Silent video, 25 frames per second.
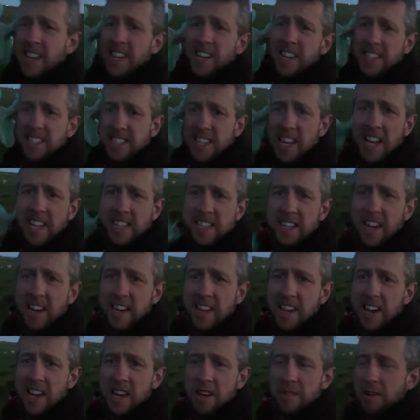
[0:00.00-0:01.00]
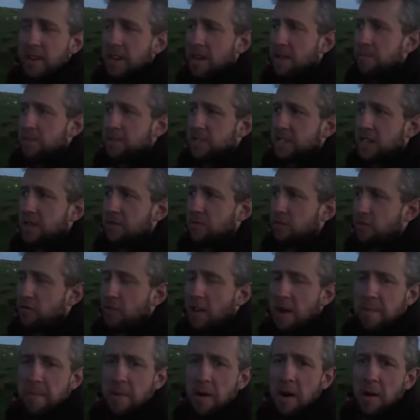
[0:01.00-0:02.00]
It's getting dark anyway, and we said we'd
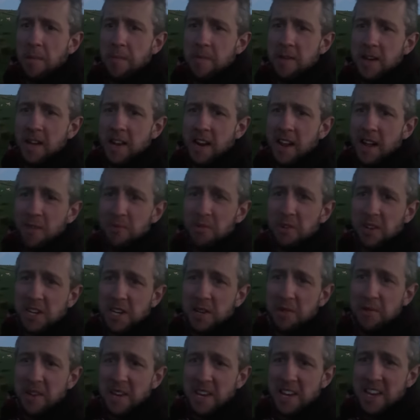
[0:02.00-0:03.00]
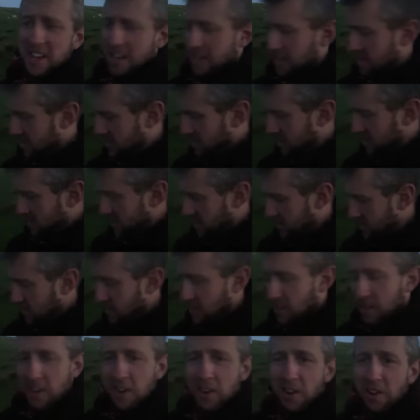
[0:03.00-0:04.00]
wrap it up there. I'll work away
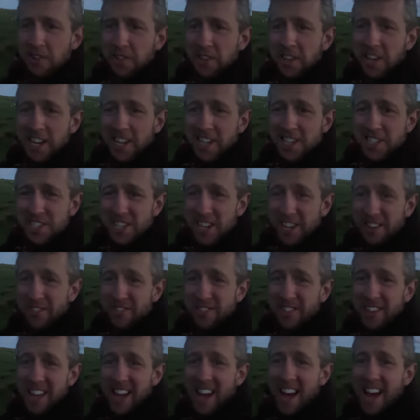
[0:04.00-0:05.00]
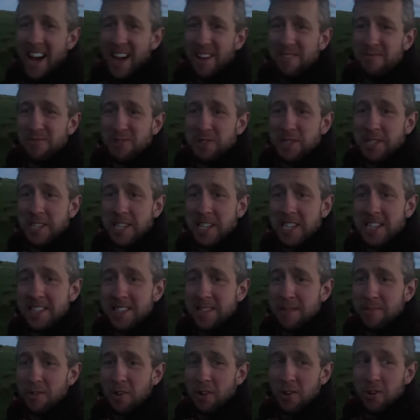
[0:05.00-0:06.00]
on the night shift, and we'll see you
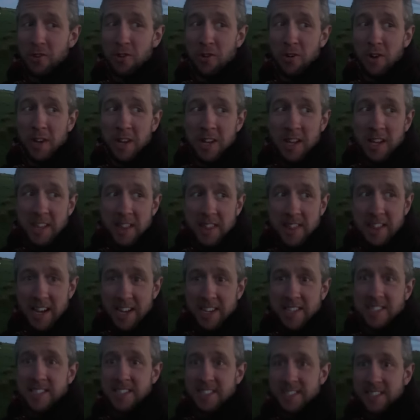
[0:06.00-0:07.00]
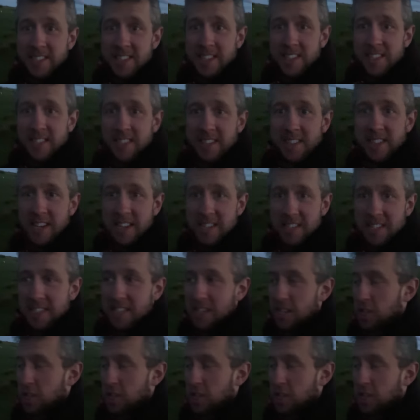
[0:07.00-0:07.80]
tomorrow. This is a